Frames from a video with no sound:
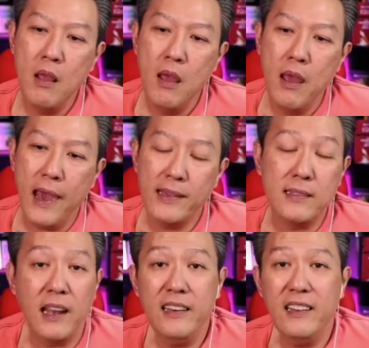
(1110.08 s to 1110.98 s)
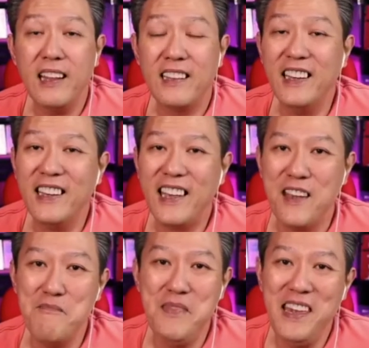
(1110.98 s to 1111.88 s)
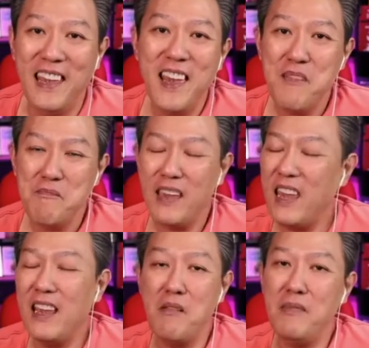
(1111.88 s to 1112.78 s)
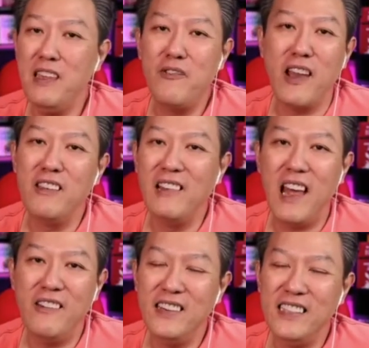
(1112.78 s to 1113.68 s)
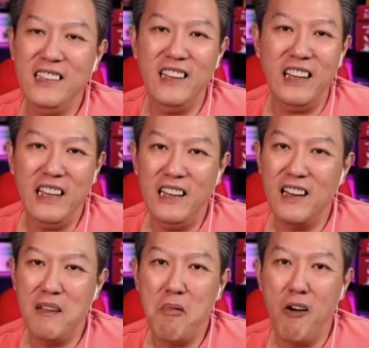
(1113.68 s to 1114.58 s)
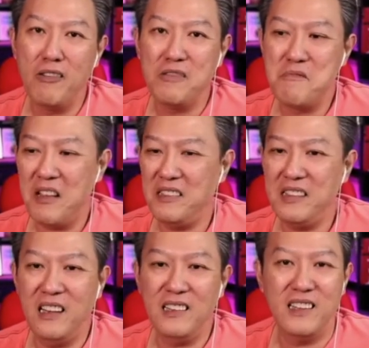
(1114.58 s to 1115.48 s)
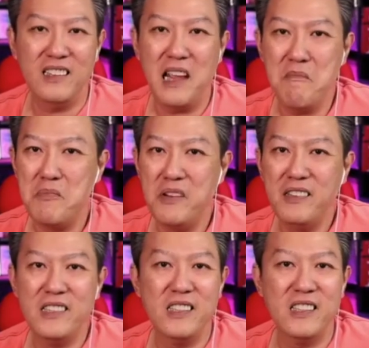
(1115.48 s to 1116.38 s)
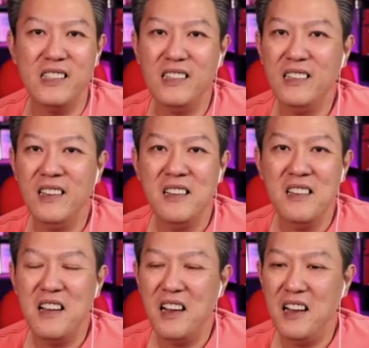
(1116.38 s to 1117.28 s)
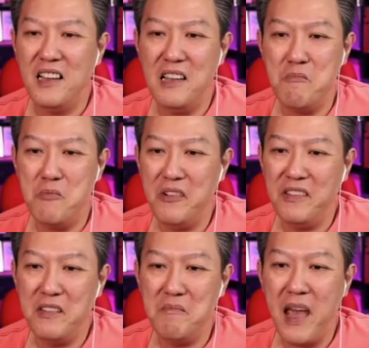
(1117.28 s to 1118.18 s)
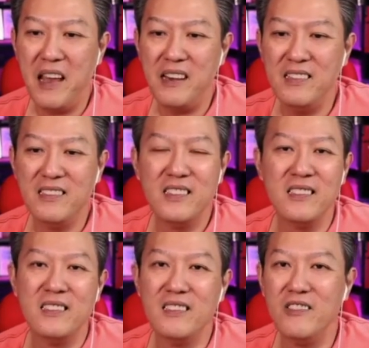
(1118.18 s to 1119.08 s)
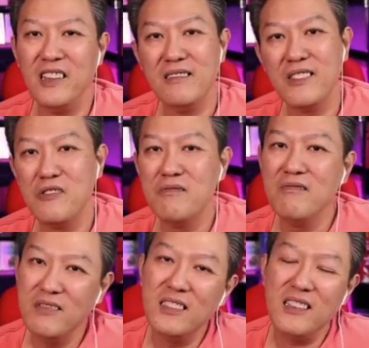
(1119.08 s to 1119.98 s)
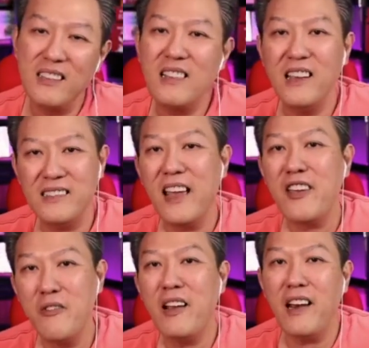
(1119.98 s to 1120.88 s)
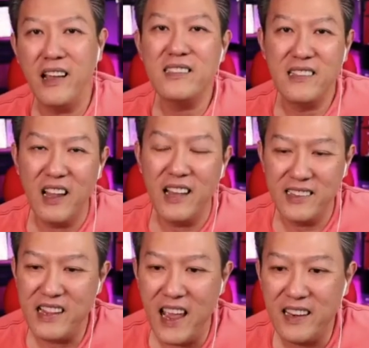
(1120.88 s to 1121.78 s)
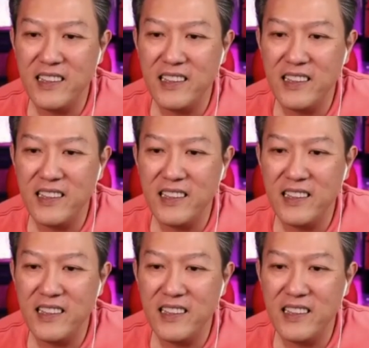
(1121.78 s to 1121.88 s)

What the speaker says: as a lie detector can be, picking up irregularity in pulse rates, in temperature, in breathing patterns, right? So it's as accurate as that.